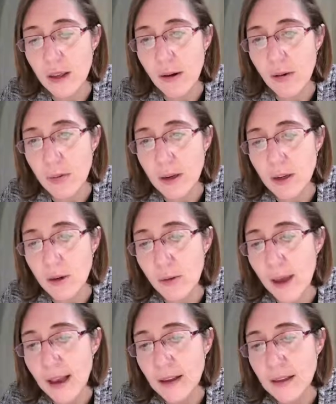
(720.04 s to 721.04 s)
so that would be
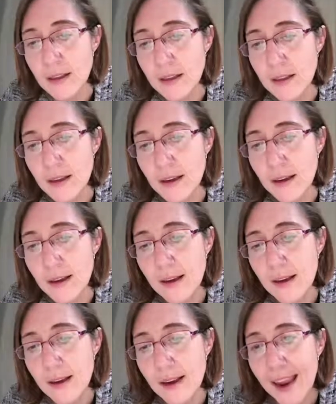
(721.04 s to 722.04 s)
2x.
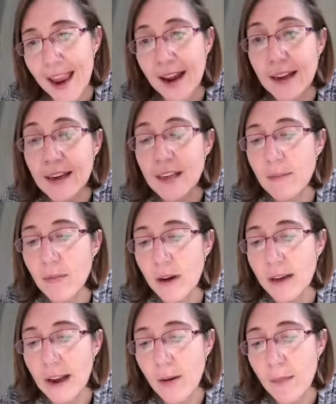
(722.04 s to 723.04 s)
And I need to
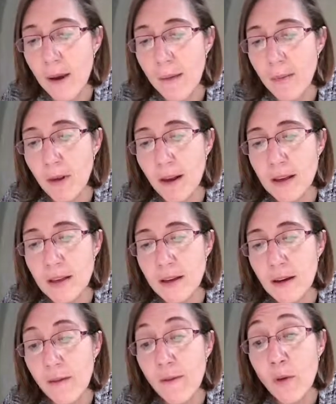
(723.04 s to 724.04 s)
bring down my
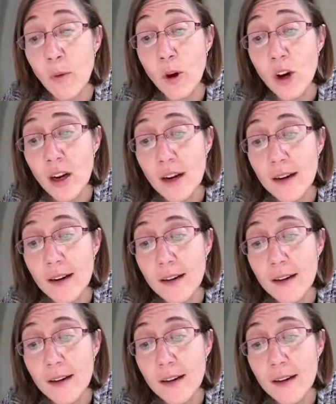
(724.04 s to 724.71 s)
plus 4.